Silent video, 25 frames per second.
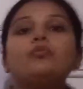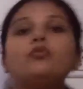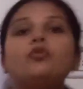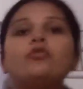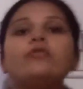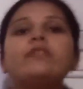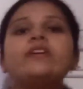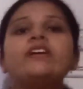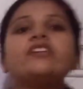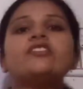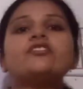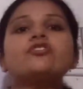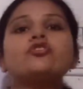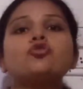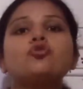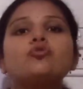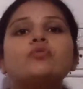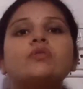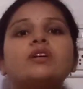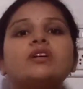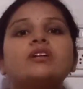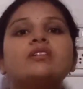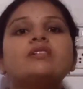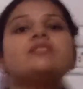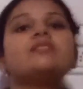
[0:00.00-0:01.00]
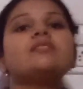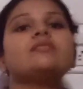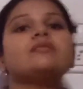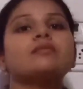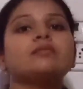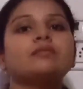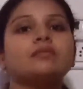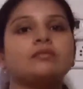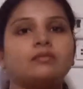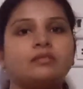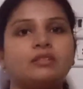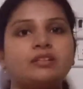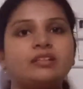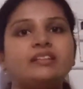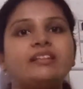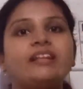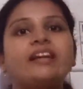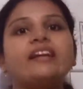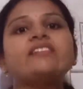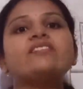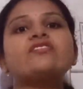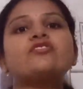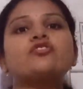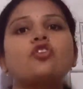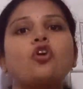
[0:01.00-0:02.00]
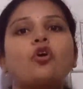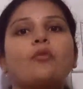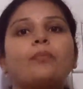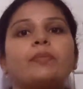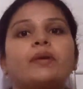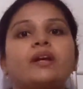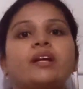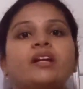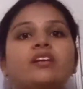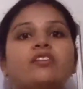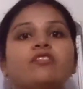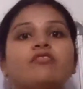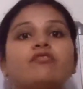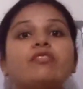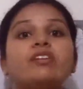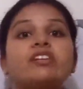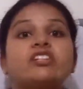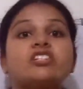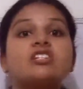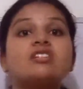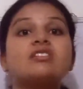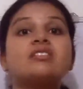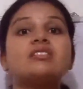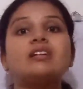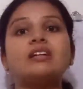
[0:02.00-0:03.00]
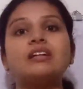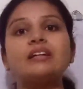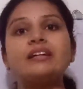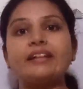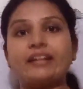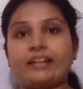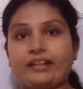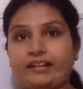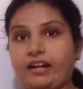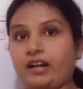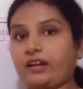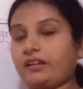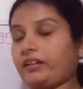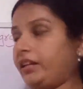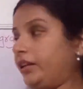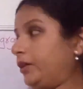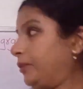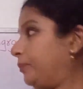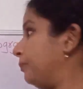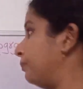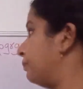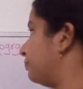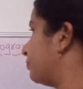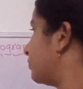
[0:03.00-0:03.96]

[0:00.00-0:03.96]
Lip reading: moving towards the next topic, which is the data type.